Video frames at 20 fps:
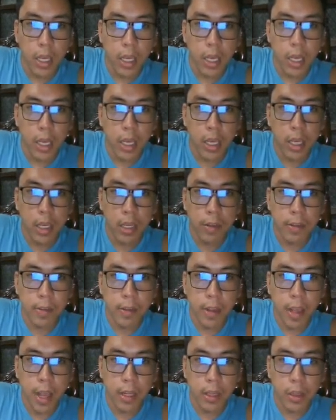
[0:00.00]

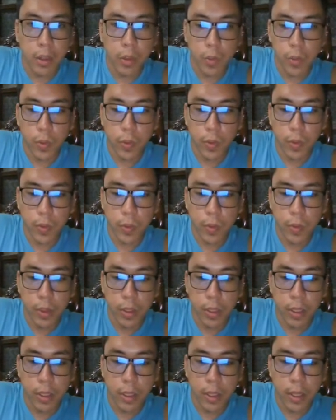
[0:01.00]
is L2,
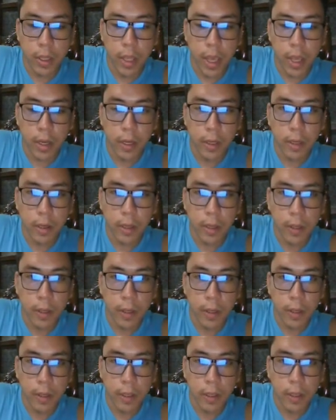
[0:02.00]
then
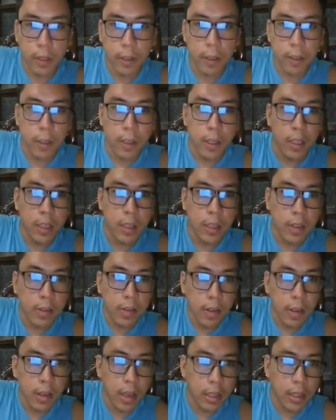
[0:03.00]

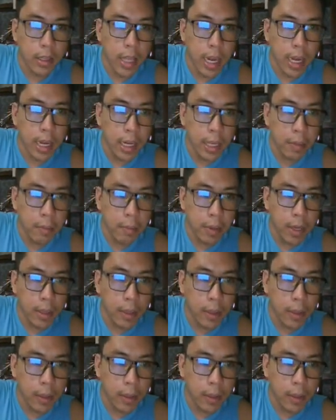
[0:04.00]
the limit